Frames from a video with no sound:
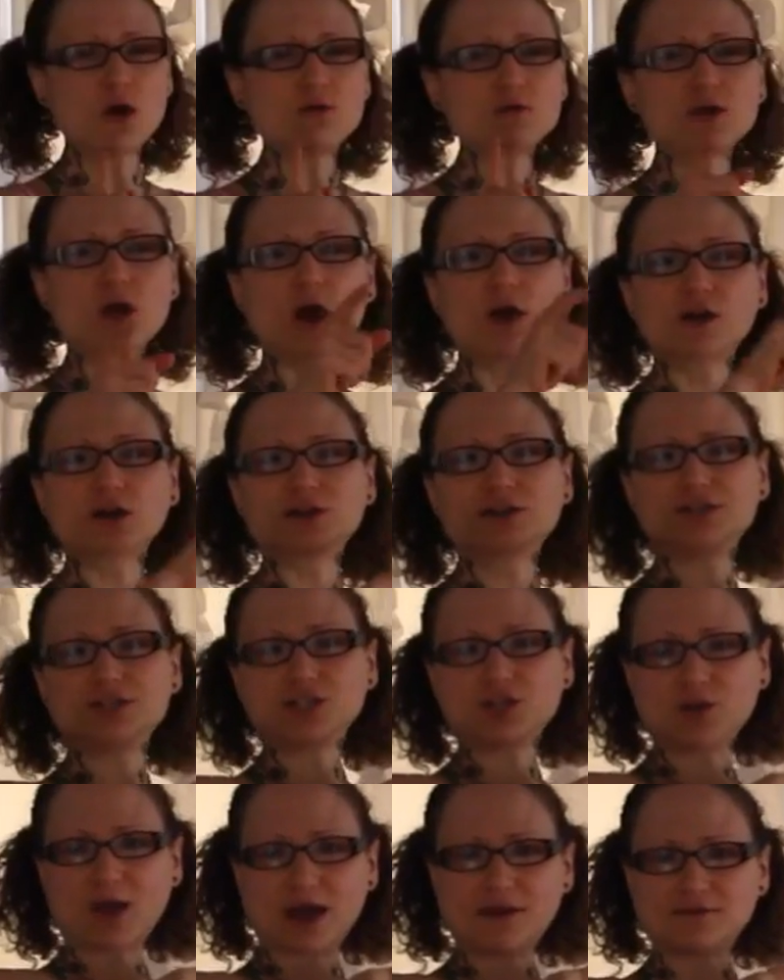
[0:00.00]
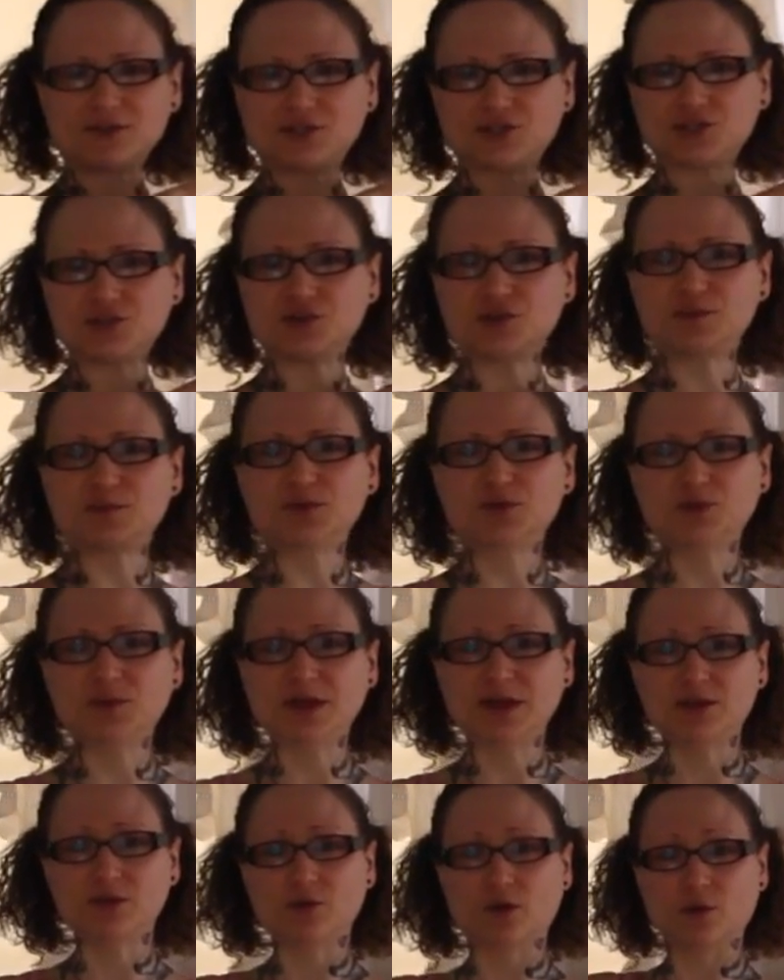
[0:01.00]
No longer do you have to choose
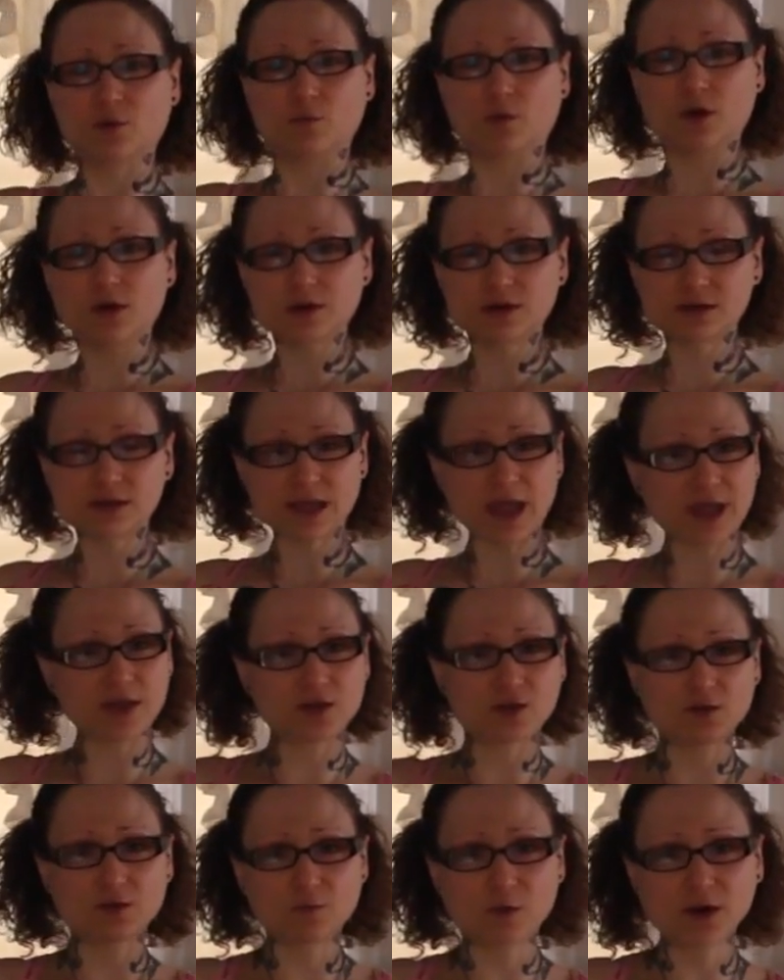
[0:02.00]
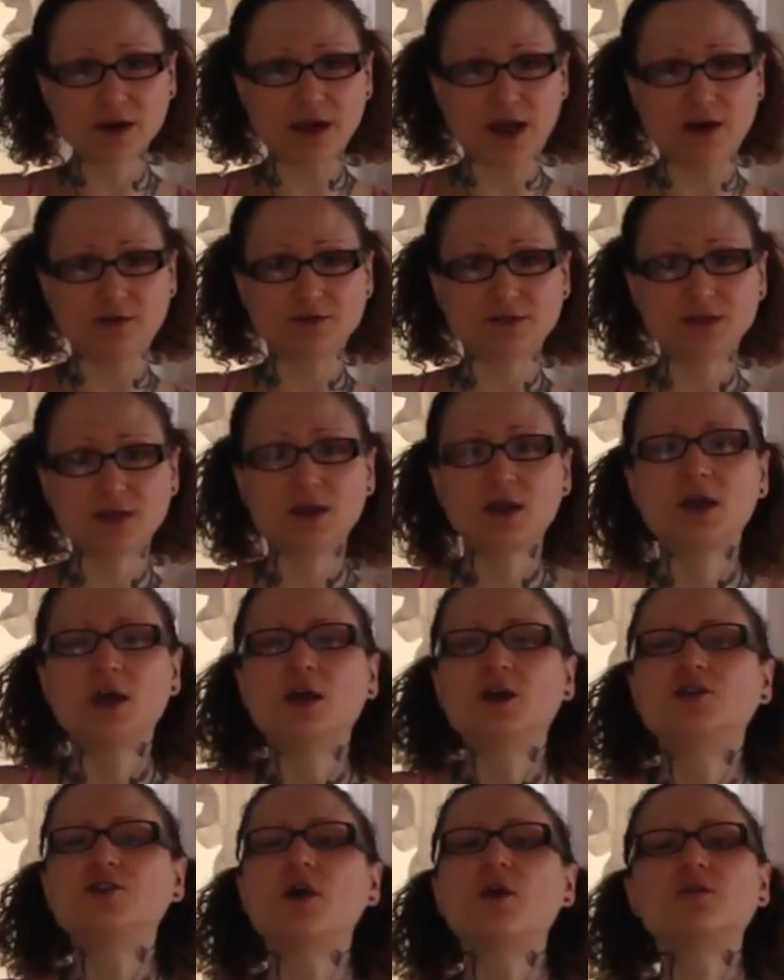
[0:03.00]
between your work and your workout.
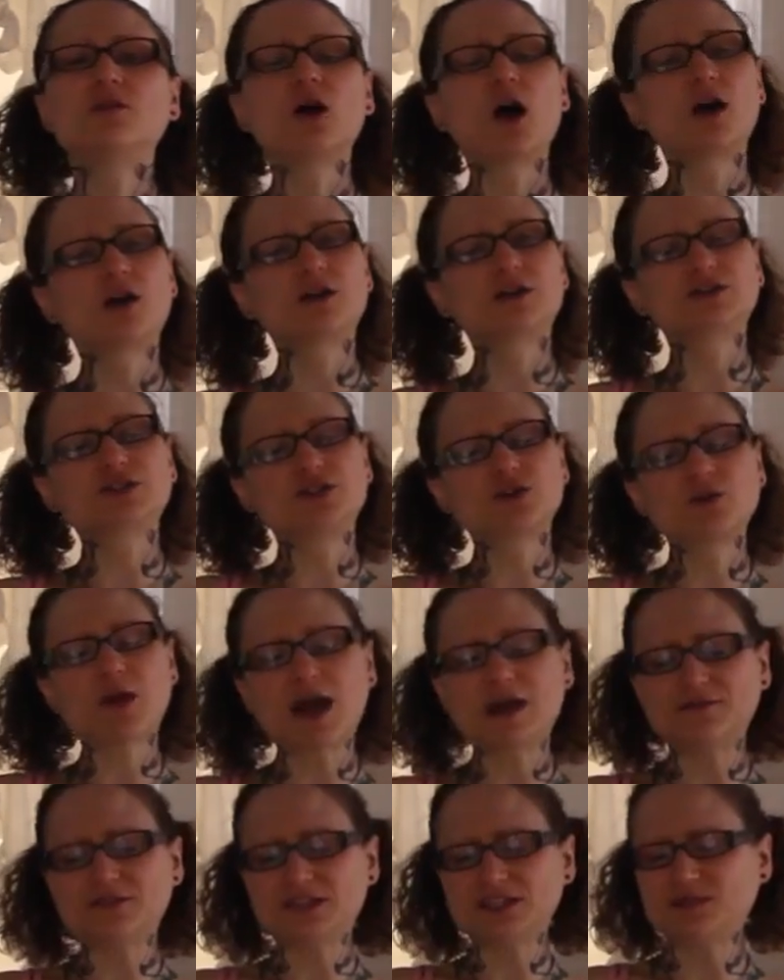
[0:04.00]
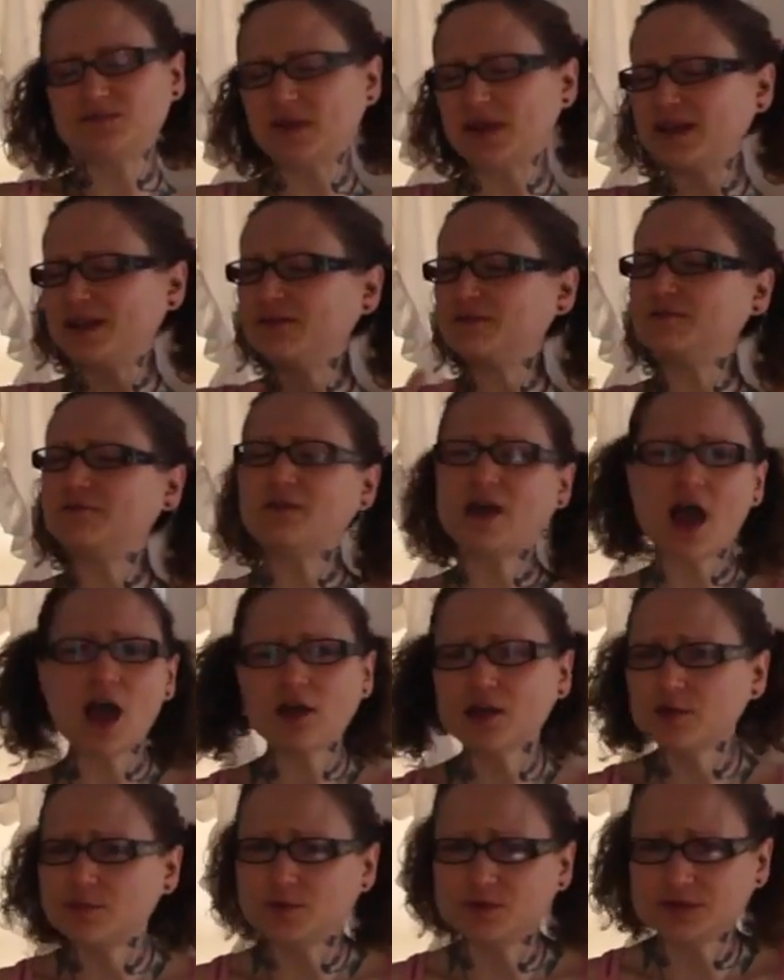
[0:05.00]
No longer do you have to spend
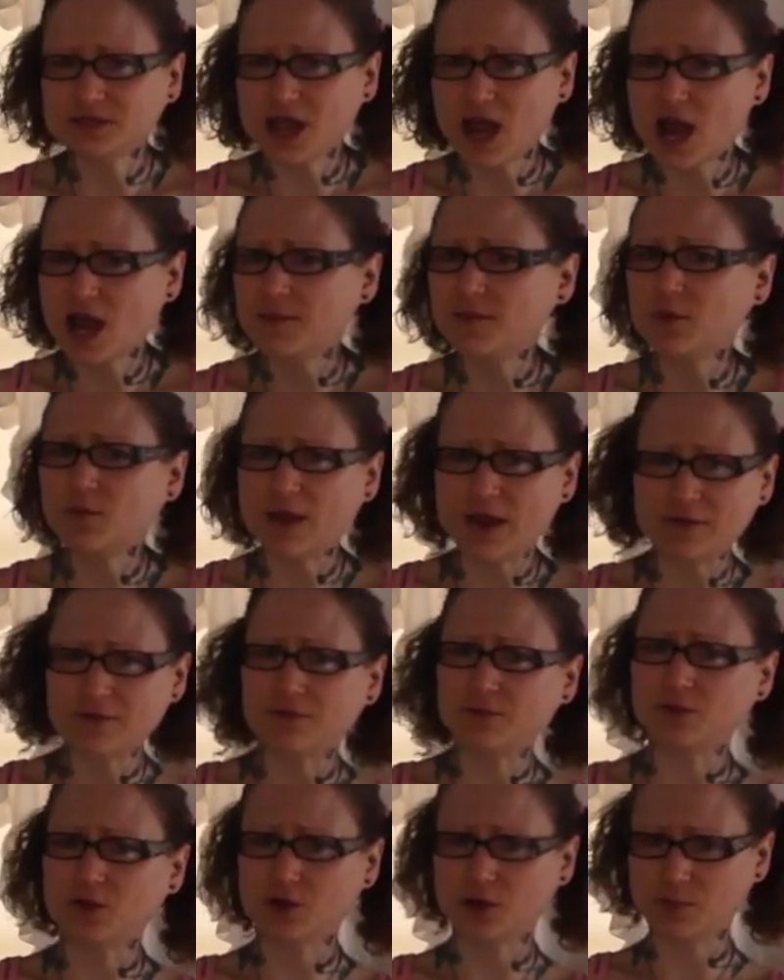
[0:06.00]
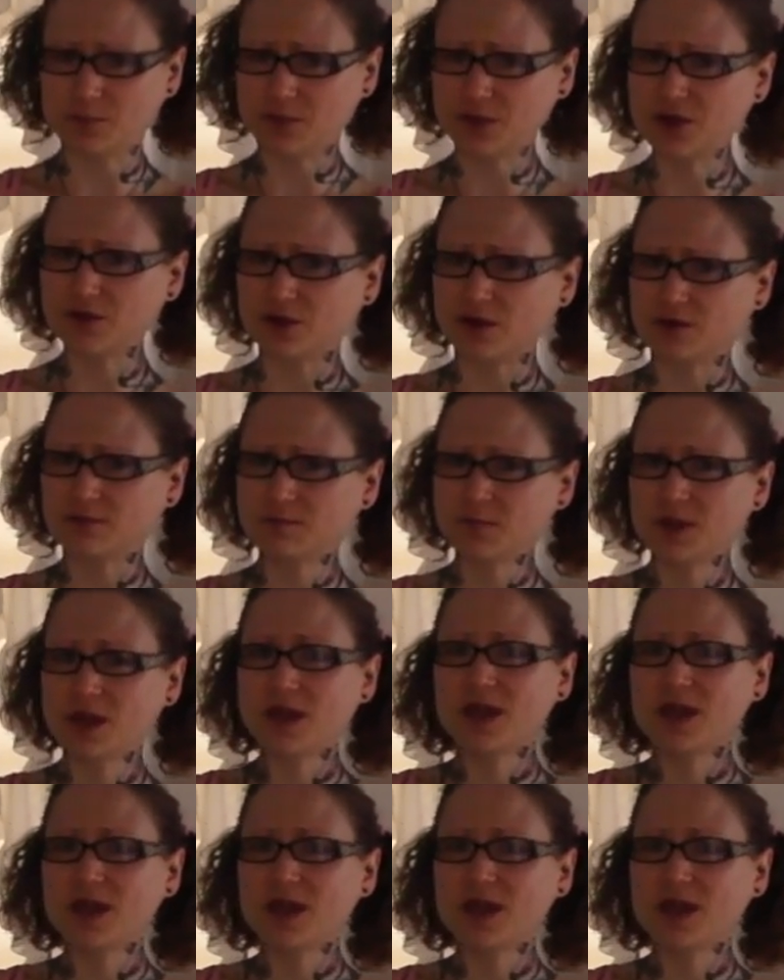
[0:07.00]
valuable time away from your computer.